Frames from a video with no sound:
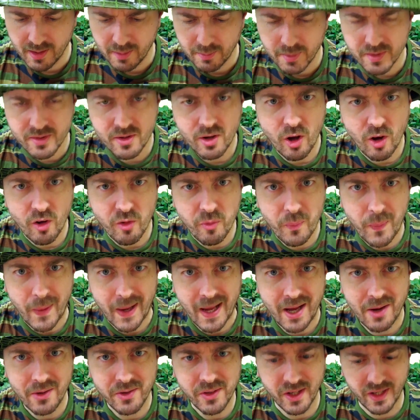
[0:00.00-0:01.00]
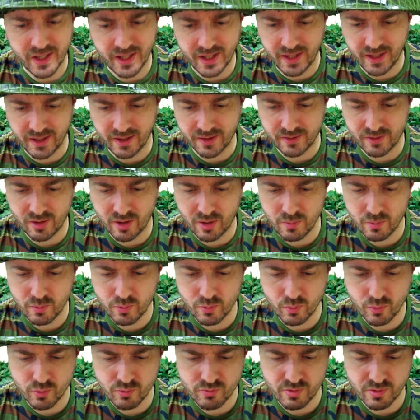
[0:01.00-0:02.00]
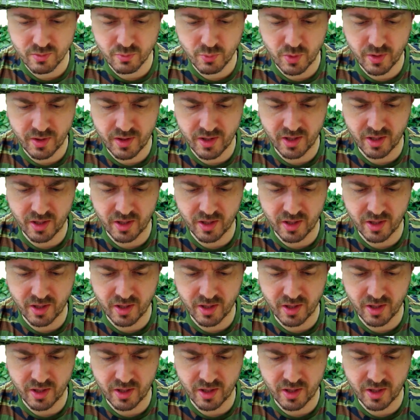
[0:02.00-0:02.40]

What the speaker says: There's a lot of powder here, so I'm wondering whether